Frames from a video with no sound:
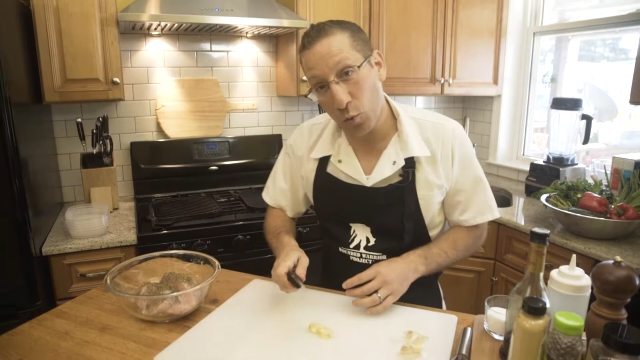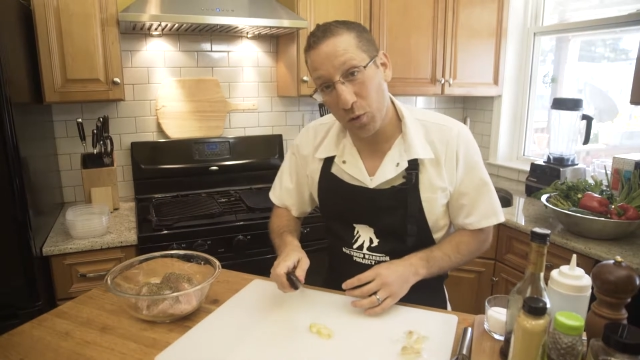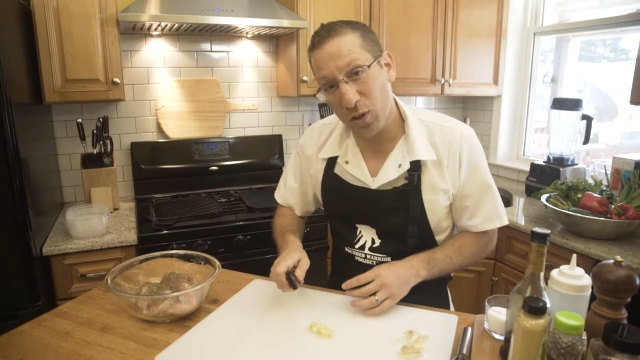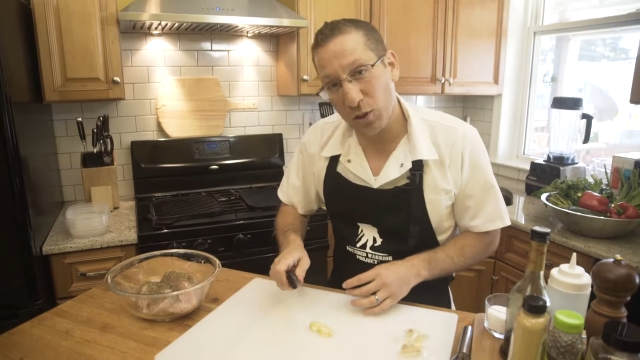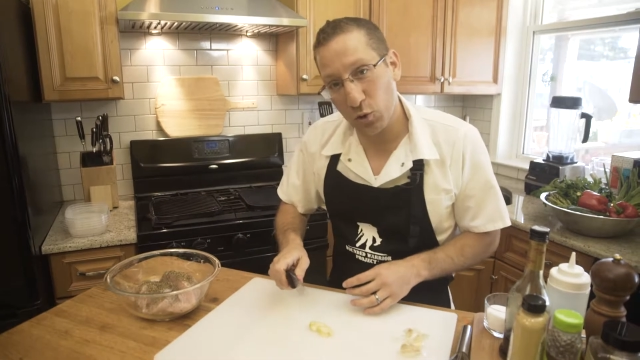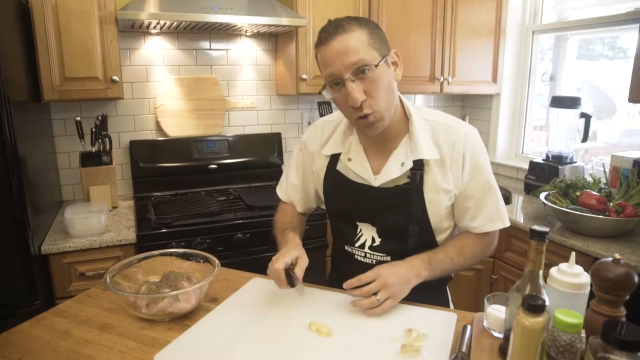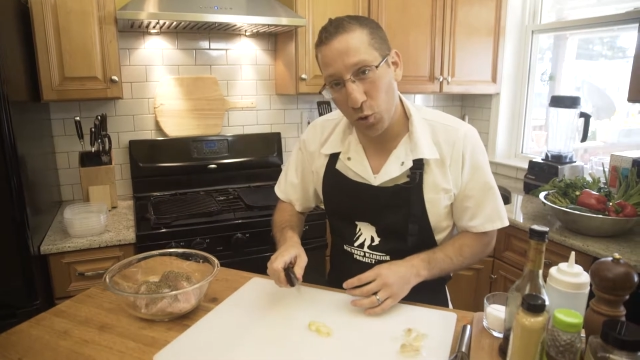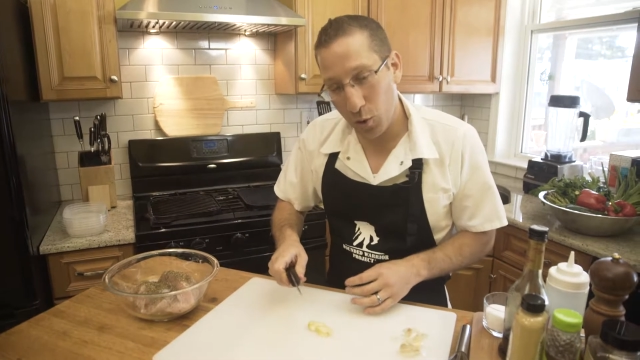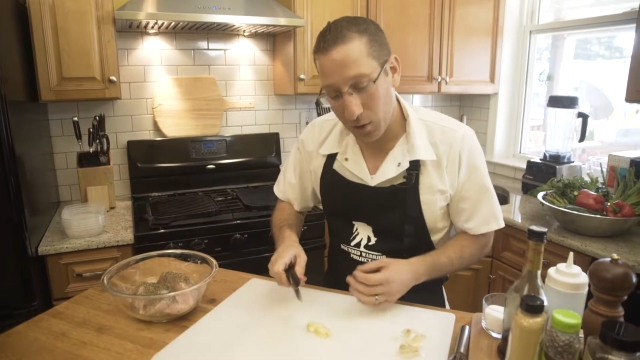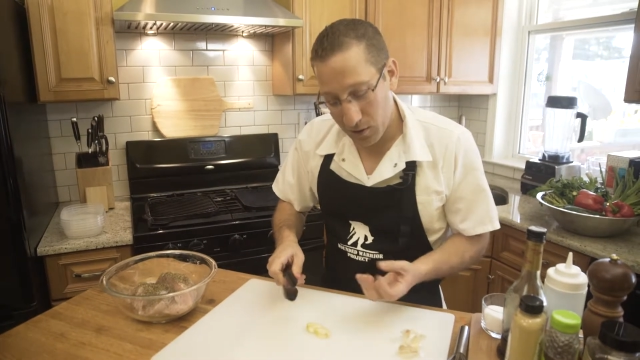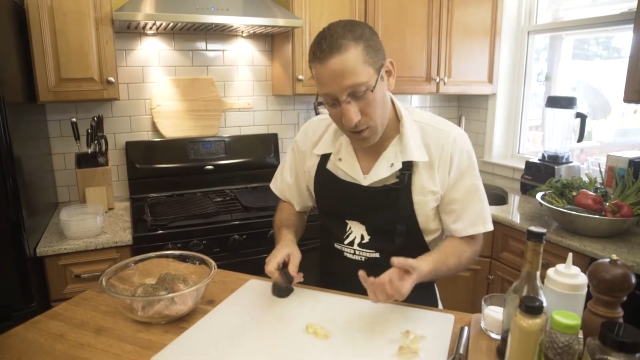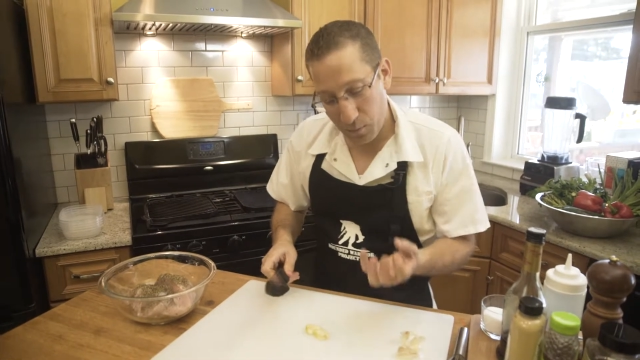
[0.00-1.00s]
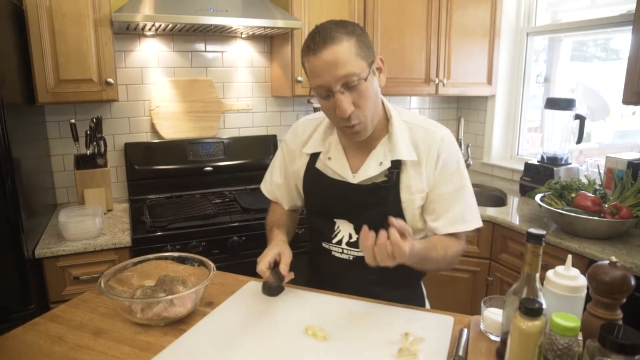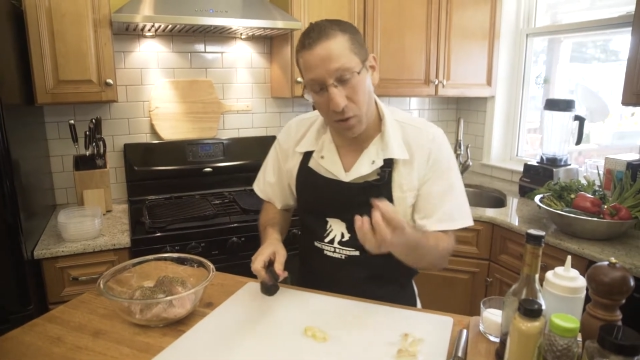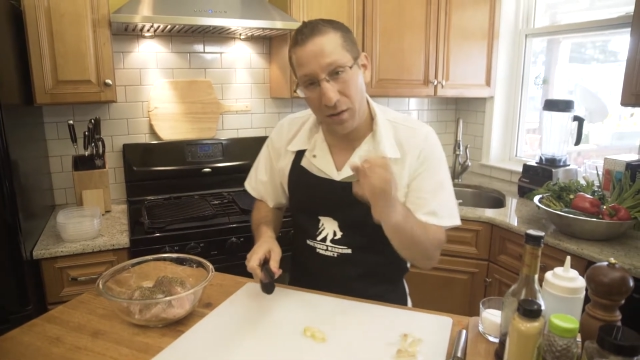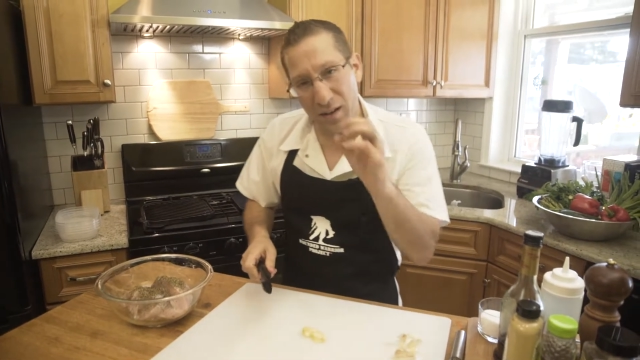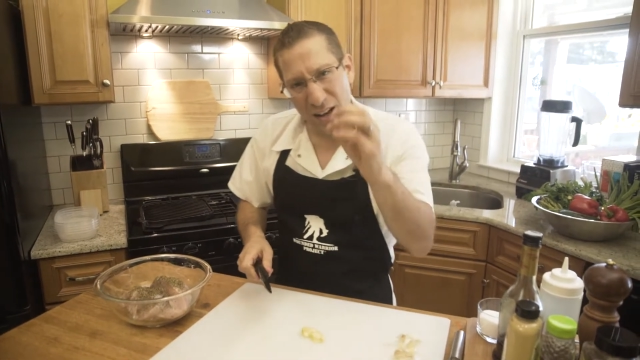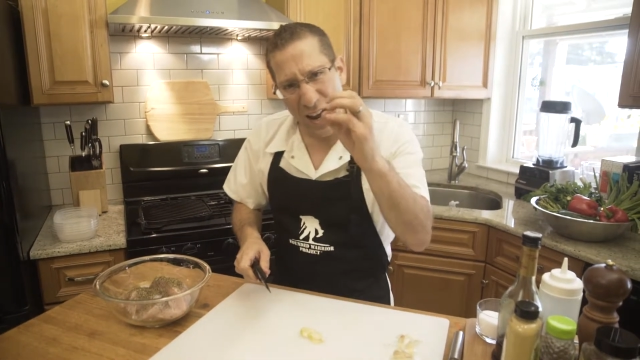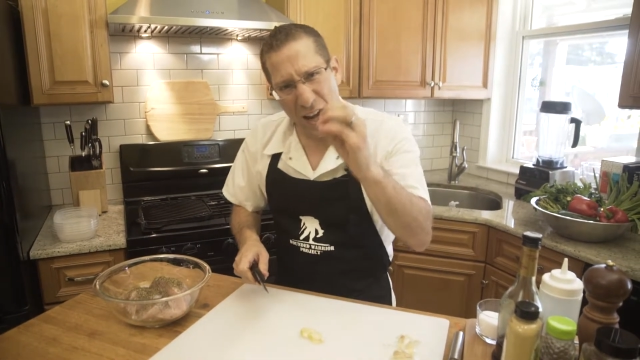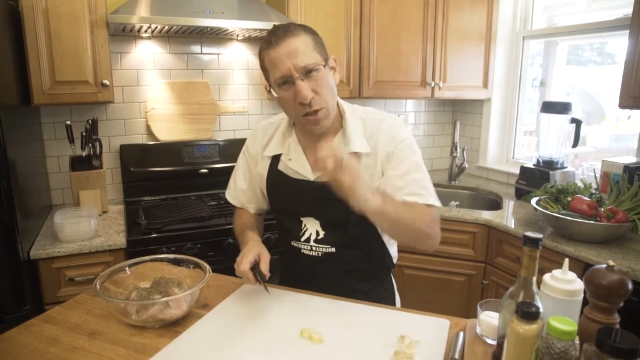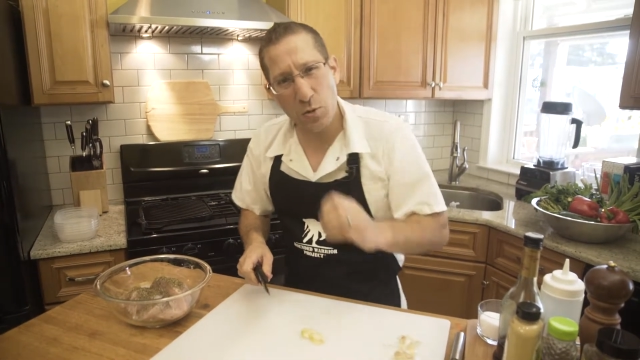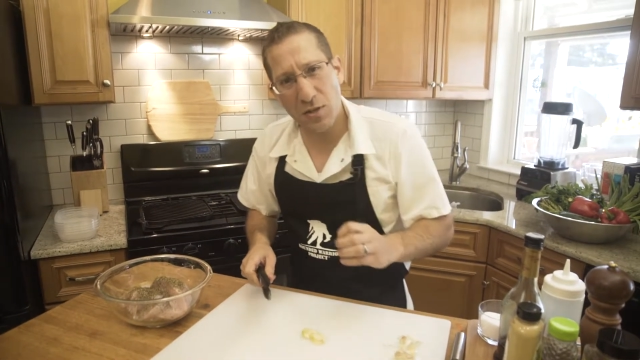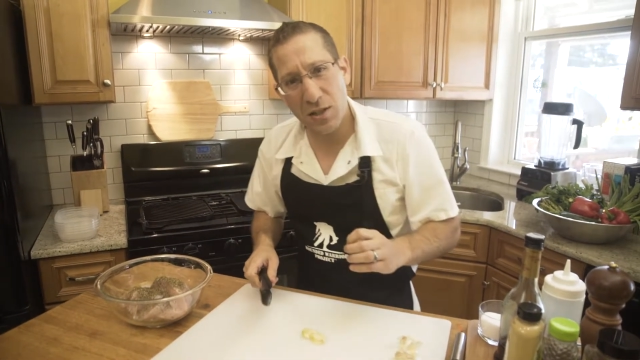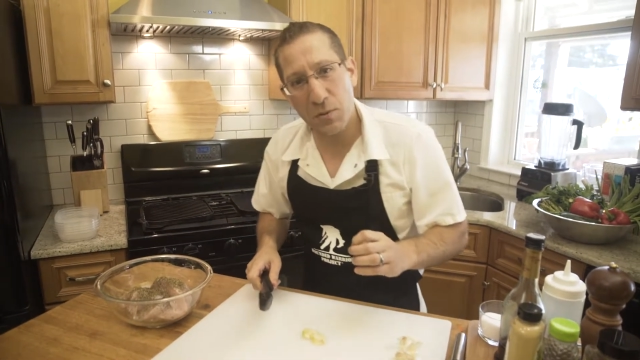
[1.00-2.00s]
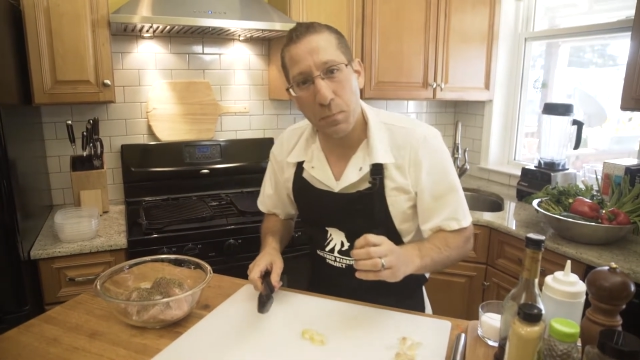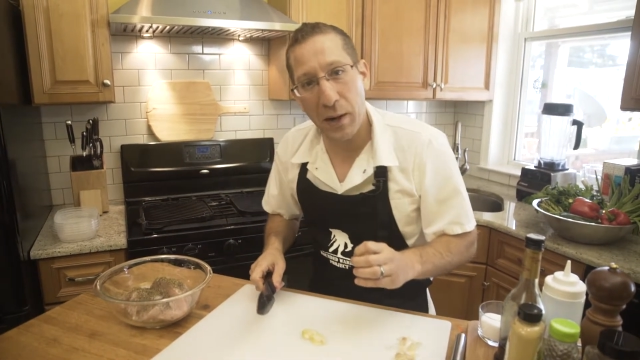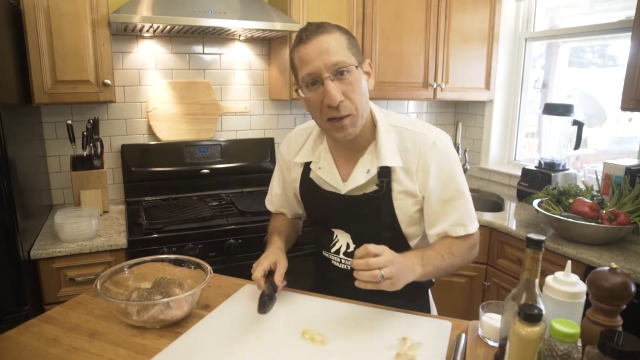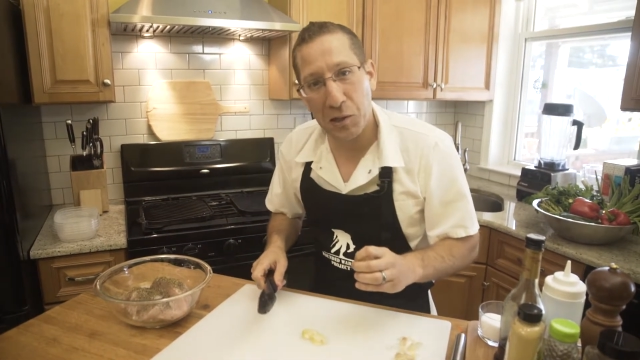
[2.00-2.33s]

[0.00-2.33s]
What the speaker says: with control and support, and use this bear